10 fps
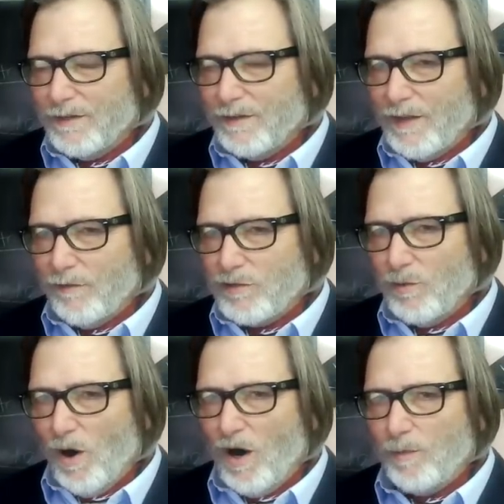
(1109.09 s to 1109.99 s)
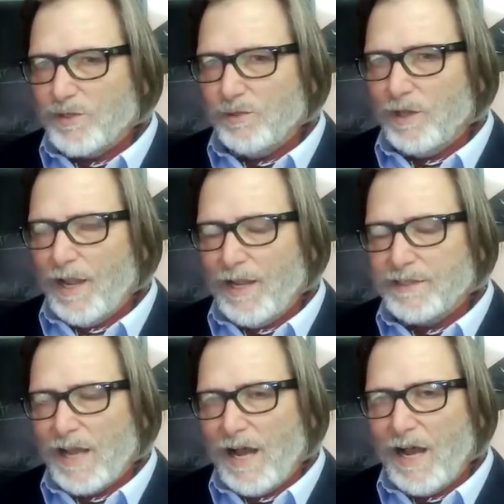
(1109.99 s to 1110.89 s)
They have 2 arms, 2 legs,
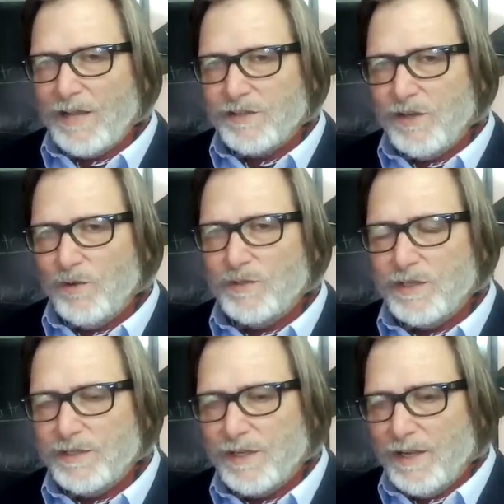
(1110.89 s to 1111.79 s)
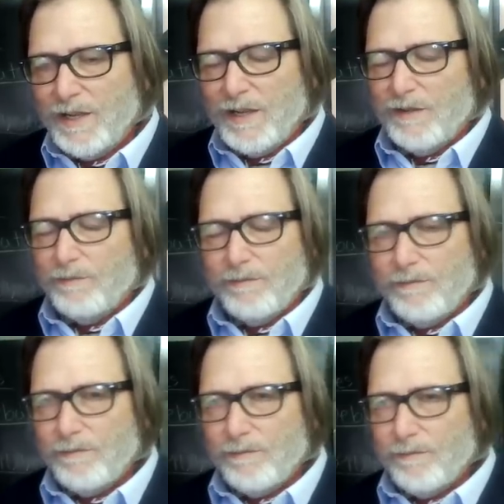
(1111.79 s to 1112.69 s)
eyes, noses.
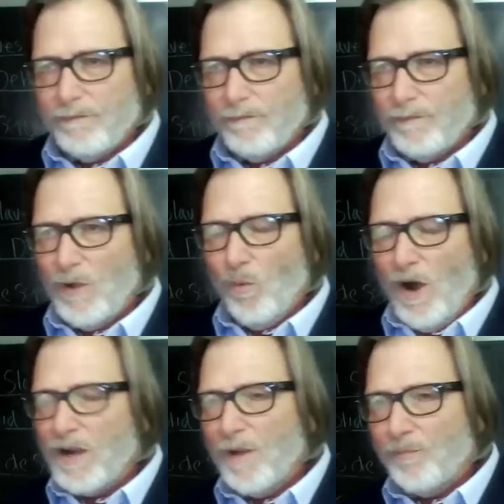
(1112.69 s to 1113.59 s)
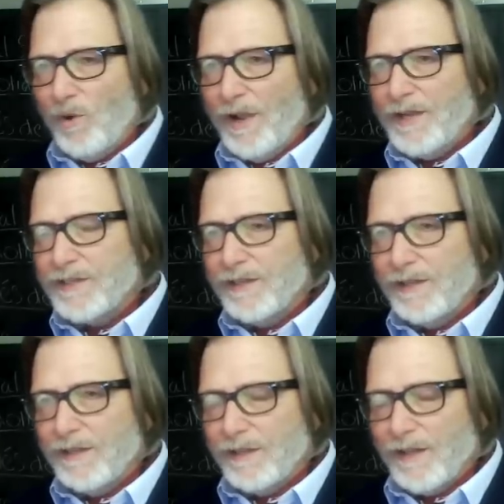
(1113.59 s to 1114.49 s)
They walk upright
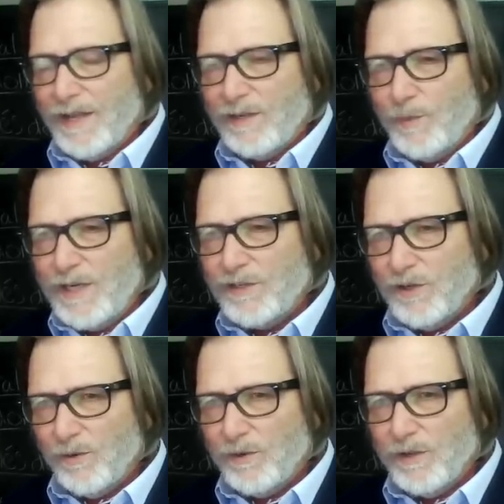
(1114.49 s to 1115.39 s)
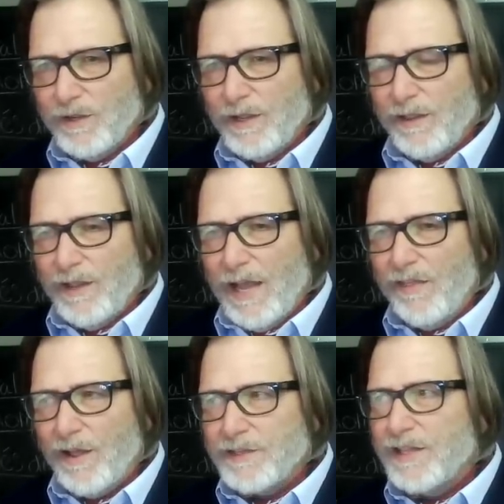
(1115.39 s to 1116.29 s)
like we do, and
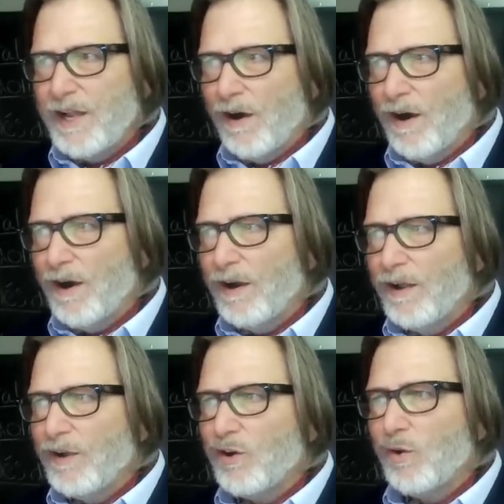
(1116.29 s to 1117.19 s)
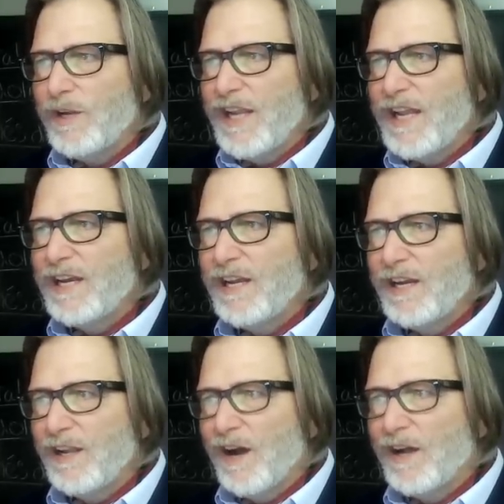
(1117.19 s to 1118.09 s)
thus they are created in
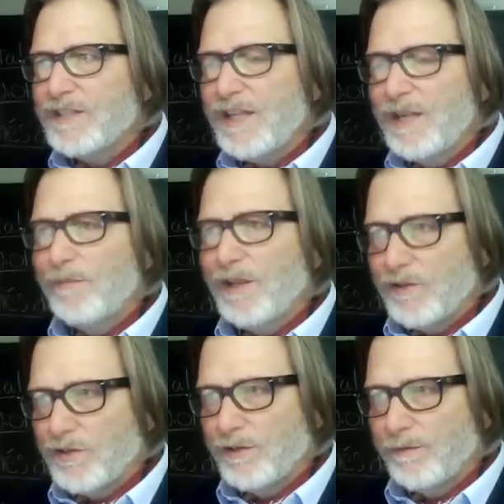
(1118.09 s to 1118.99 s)
God's image.